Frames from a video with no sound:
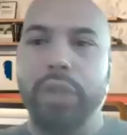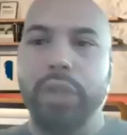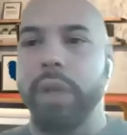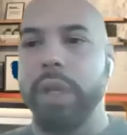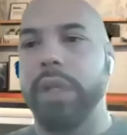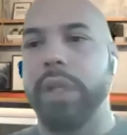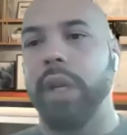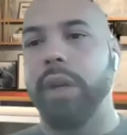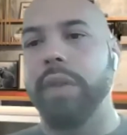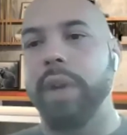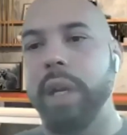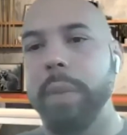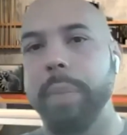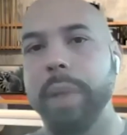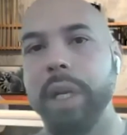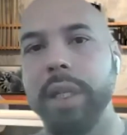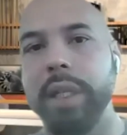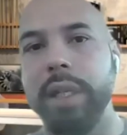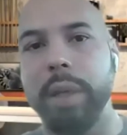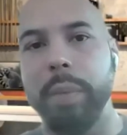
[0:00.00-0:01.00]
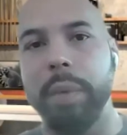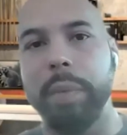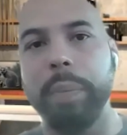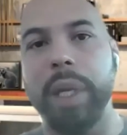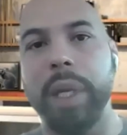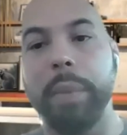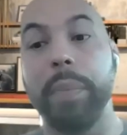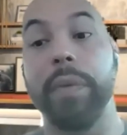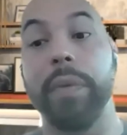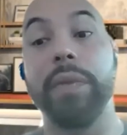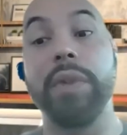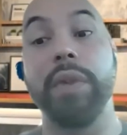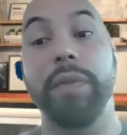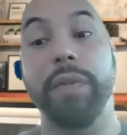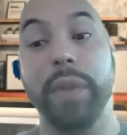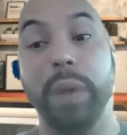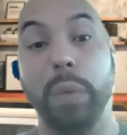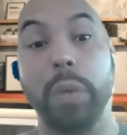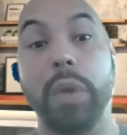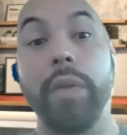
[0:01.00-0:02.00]
trust and credibility with people to
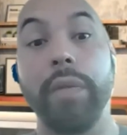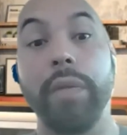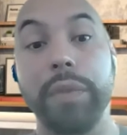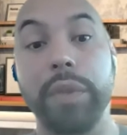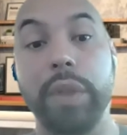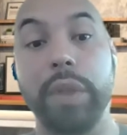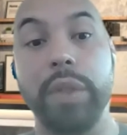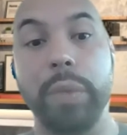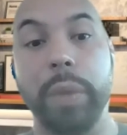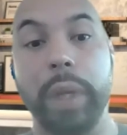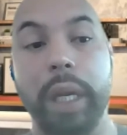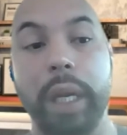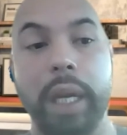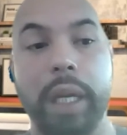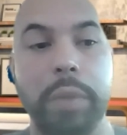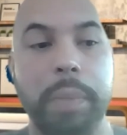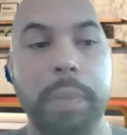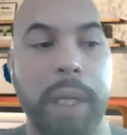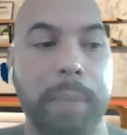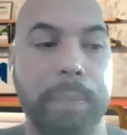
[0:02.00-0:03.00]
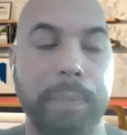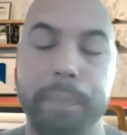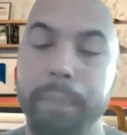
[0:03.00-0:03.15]
feel confident to engage me.